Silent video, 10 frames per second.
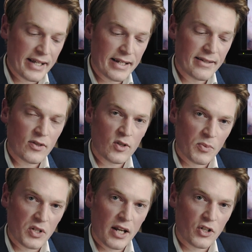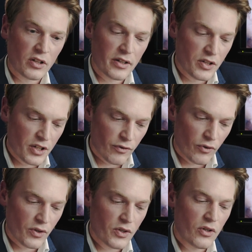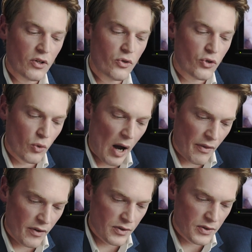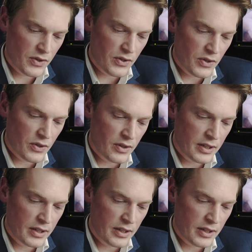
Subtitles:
is substantially different to others.